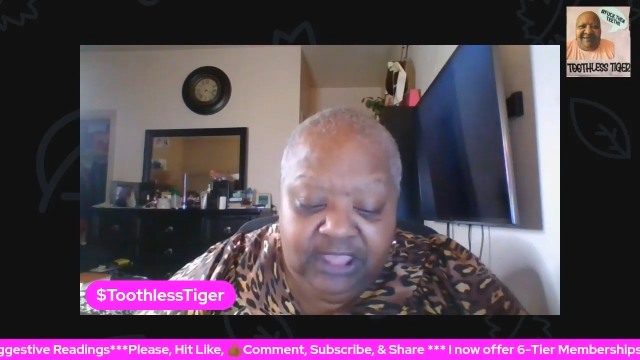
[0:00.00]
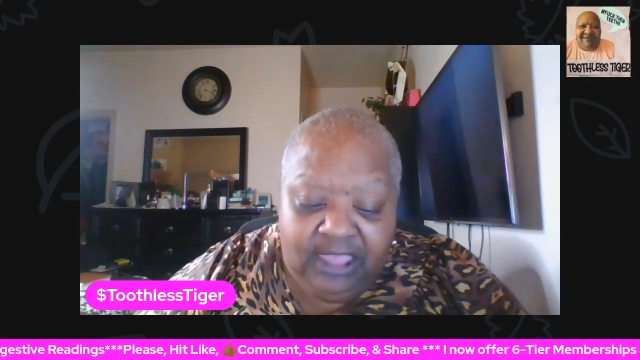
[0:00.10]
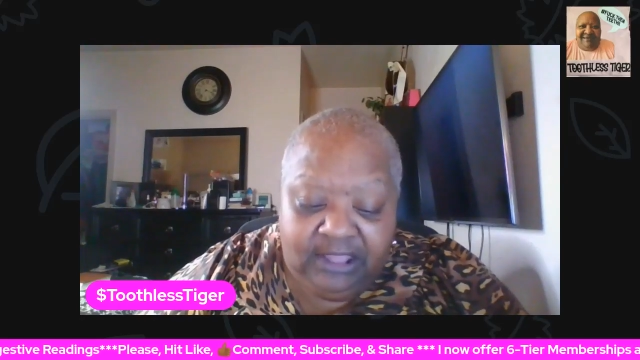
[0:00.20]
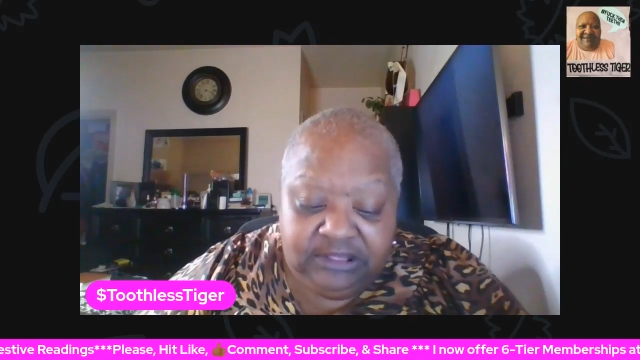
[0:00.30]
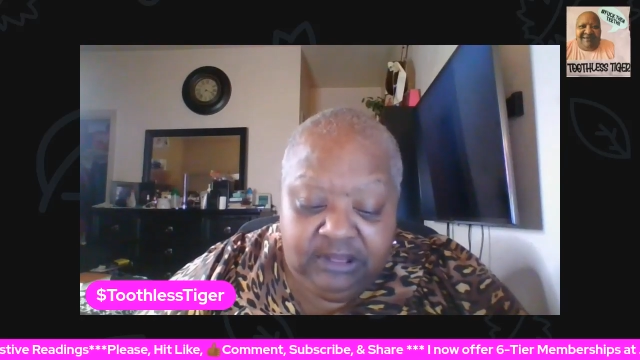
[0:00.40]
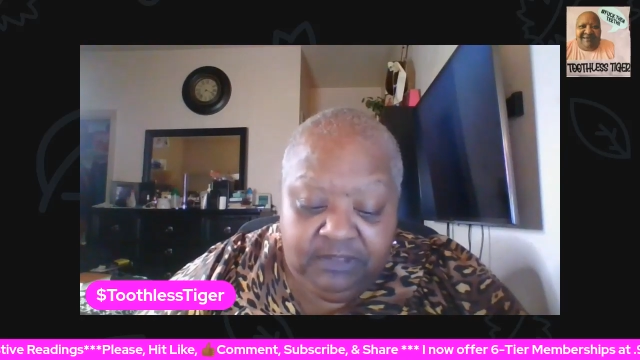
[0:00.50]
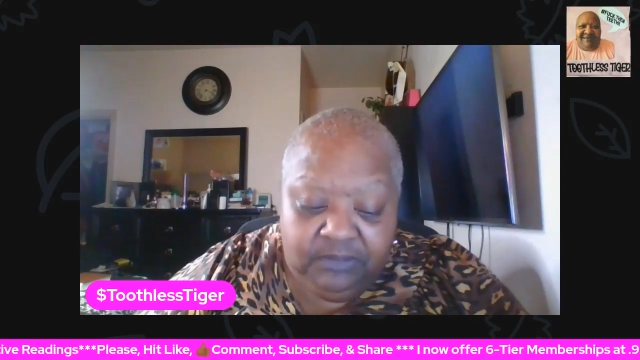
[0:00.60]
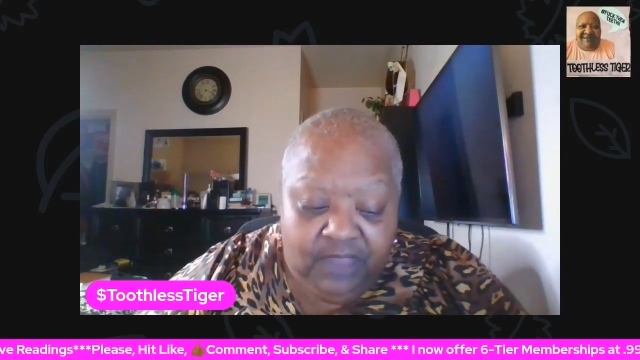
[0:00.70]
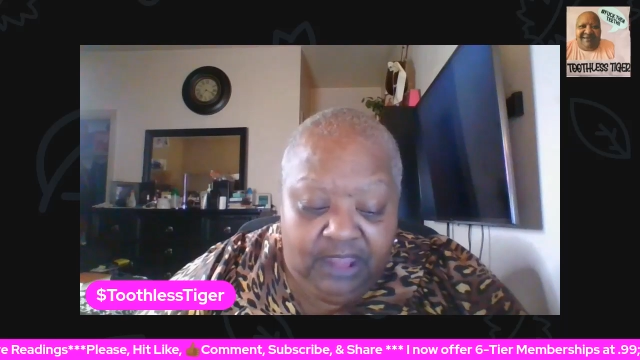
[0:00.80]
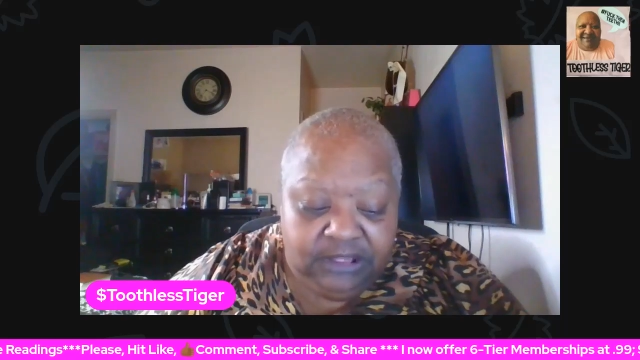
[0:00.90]
academic
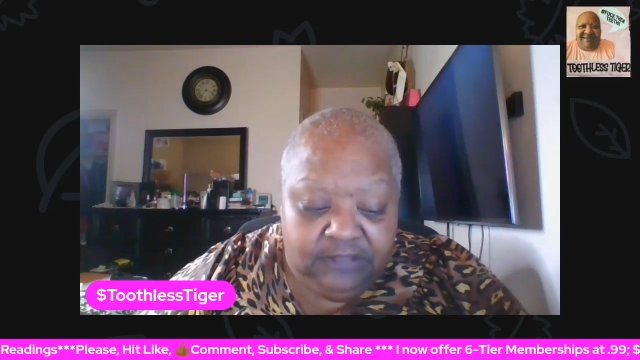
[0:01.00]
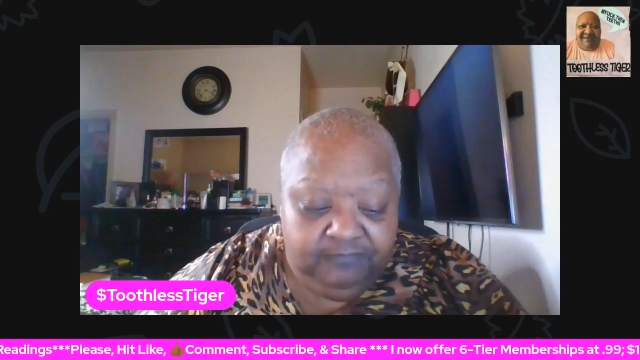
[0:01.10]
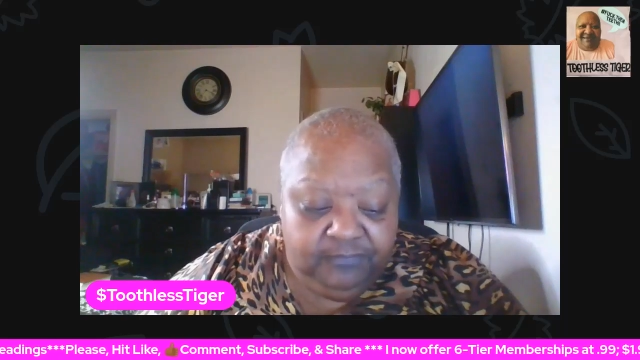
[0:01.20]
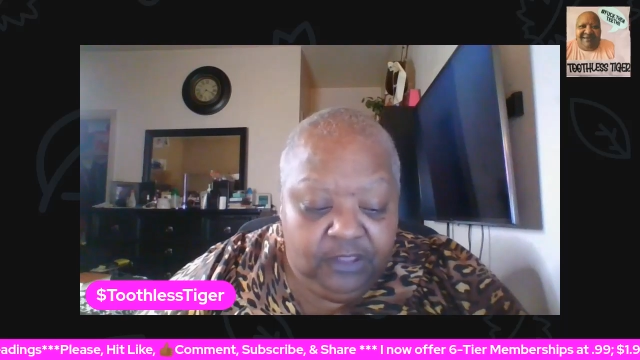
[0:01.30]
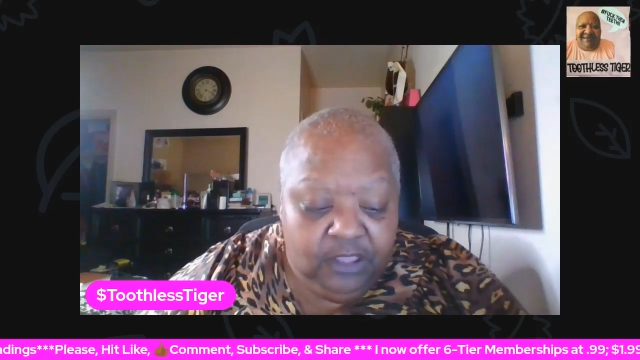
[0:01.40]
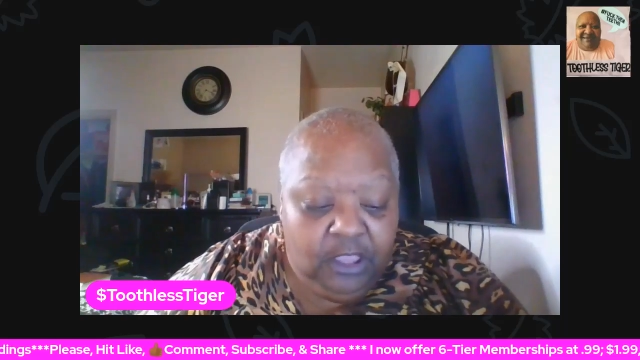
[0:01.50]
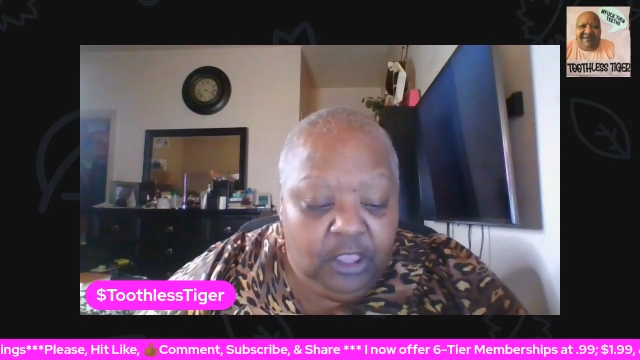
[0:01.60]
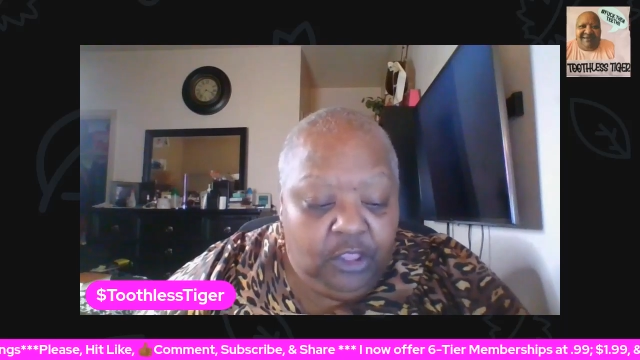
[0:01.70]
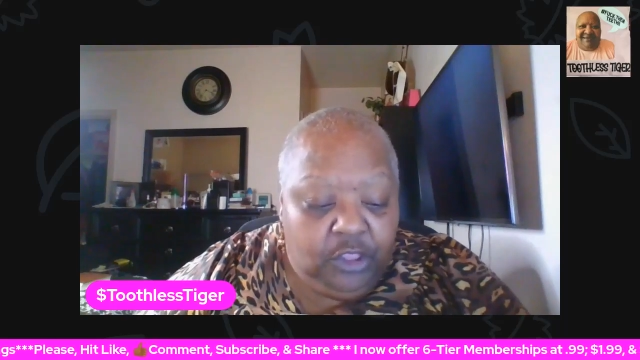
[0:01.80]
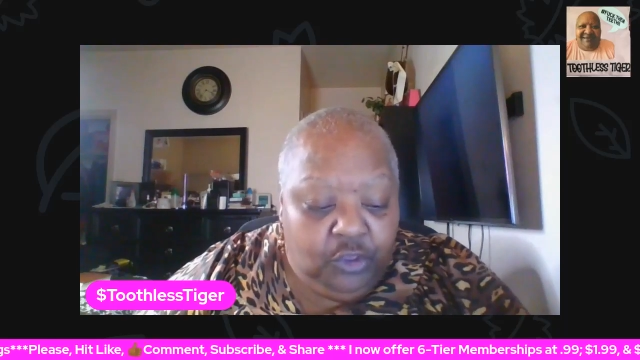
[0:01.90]
writing,
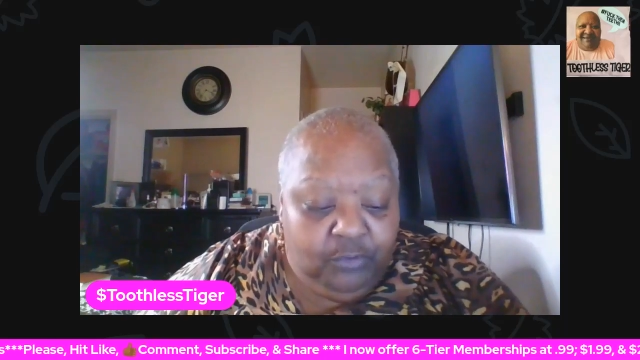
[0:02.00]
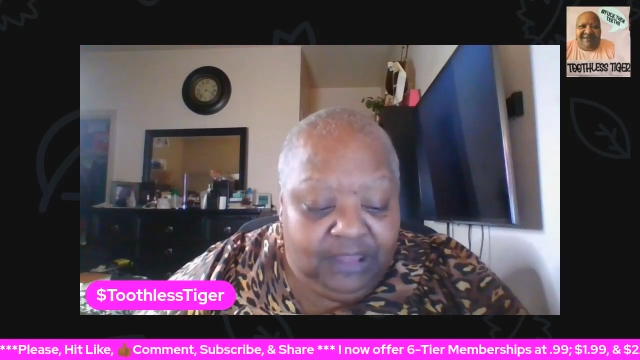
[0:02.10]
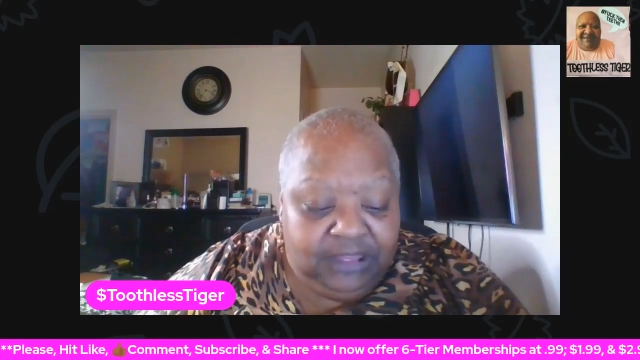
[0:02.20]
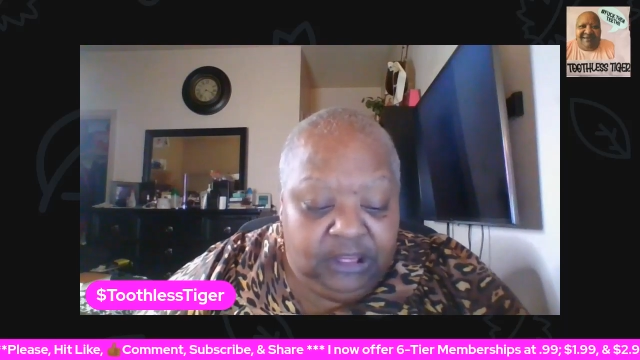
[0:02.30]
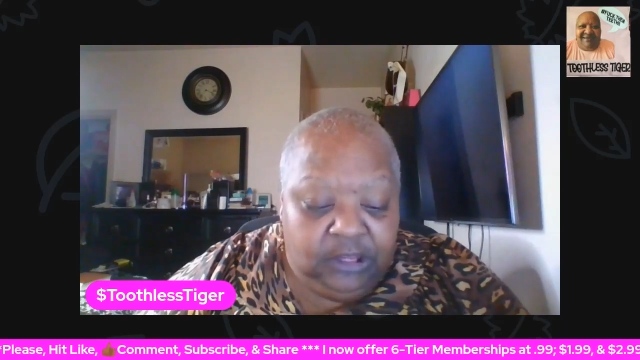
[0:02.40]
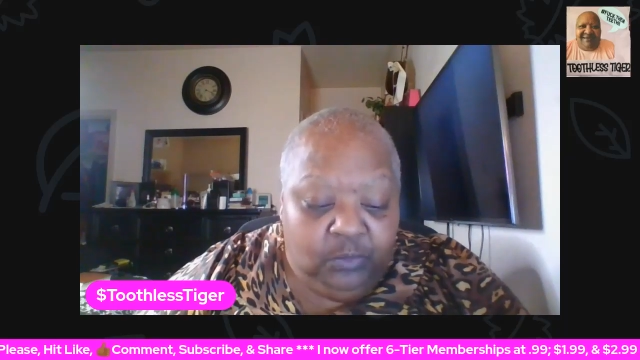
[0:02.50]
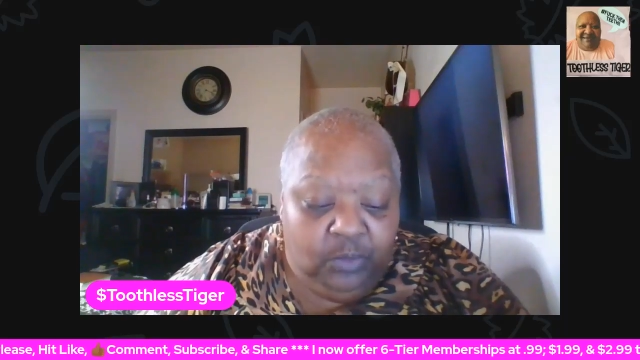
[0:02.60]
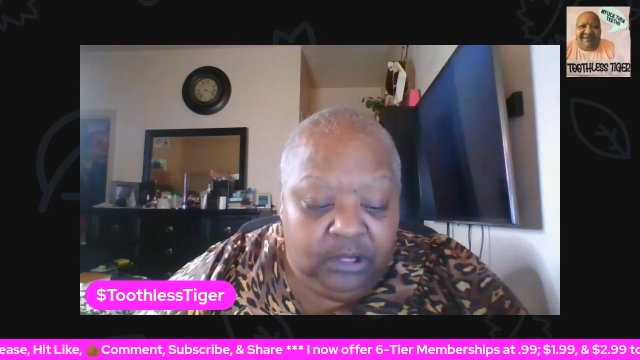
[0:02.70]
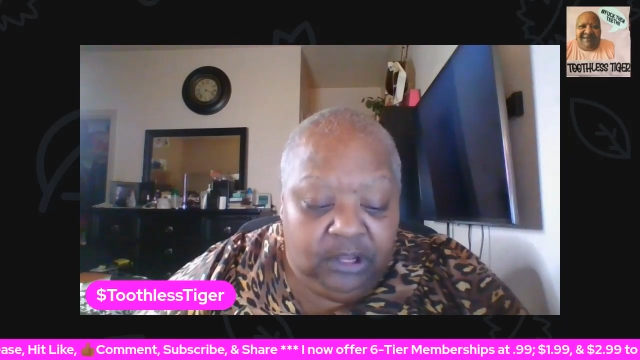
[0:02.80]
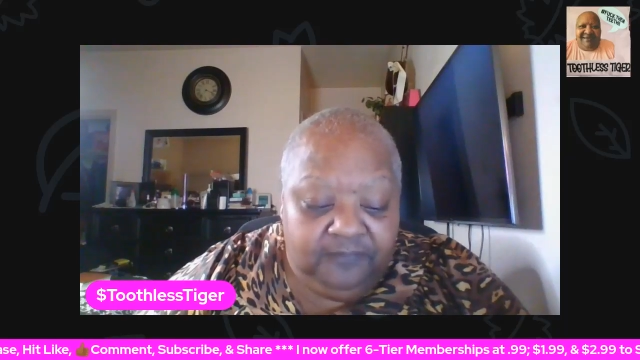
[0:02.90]
you may need
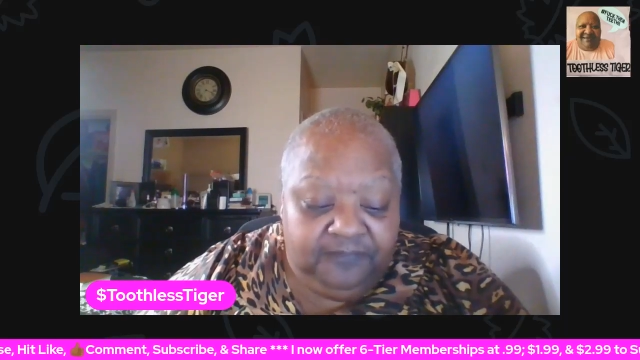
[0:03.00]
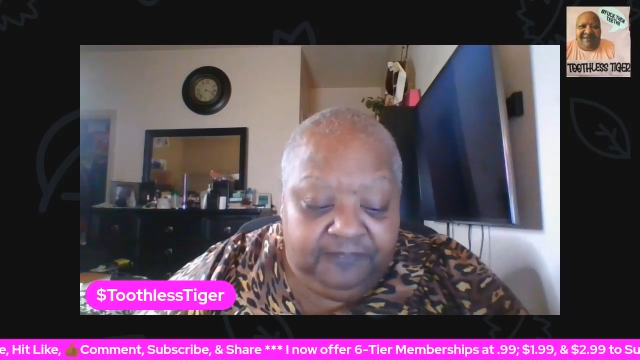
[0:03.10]
one of